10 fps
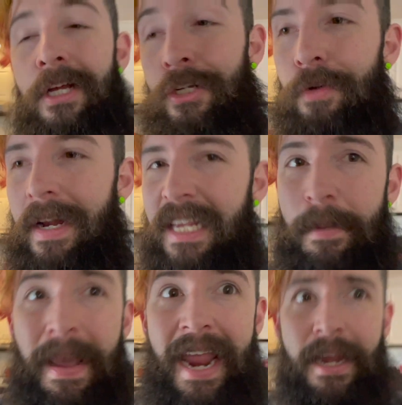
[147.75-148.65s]
Do I need a
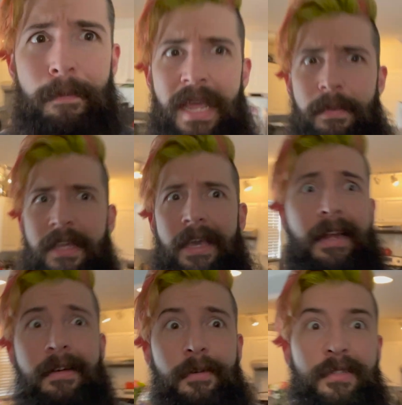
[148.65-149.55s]
maid? Maybe. I
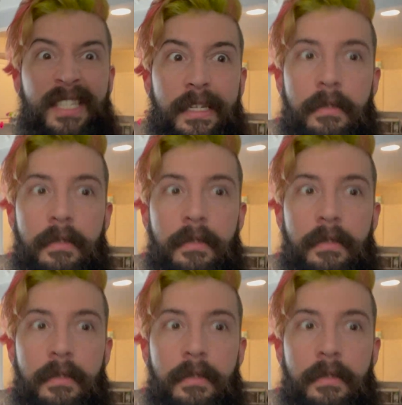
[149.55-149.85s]
don't know. We'll see.